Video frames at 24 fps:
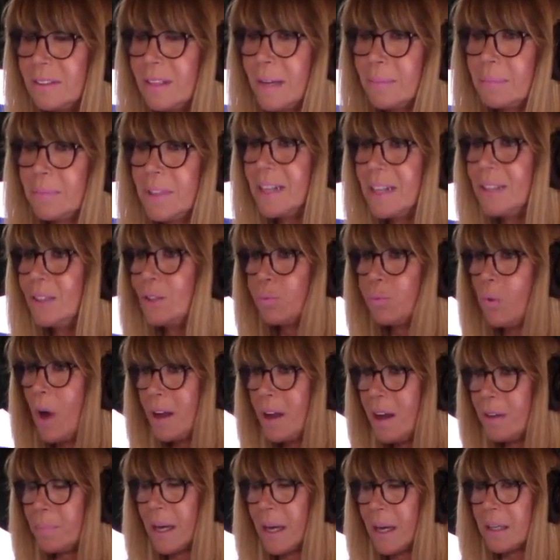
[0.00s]
his name? Dennis
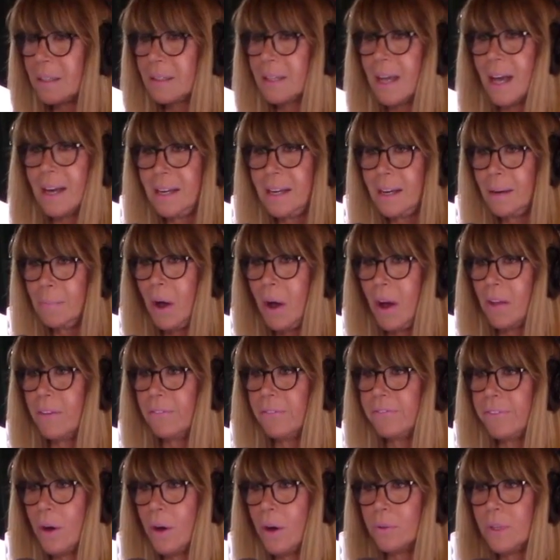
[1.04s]
Rodman. Get him on
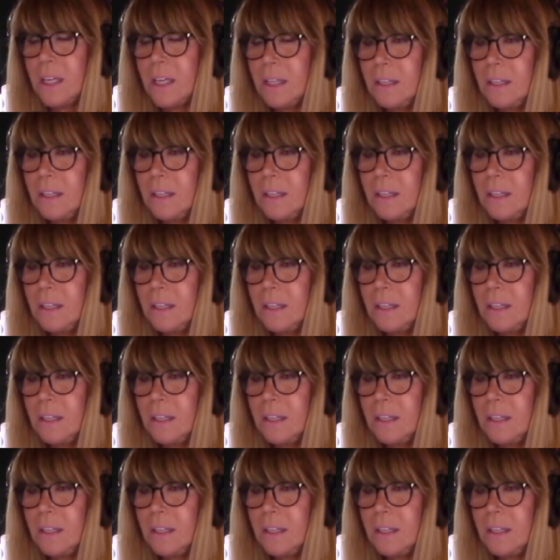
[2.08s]
the phone.